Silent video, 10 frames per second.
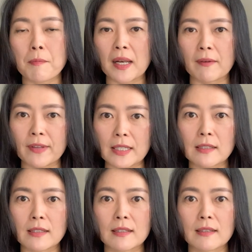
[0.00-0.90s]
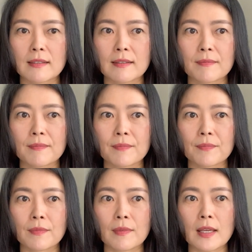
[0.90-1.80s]
benefits
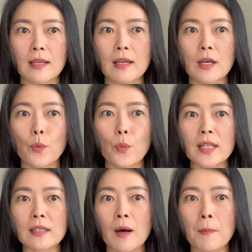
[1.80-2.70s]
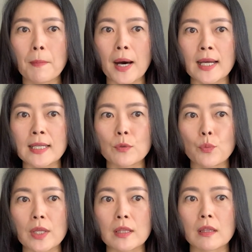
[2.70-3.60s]
when combined with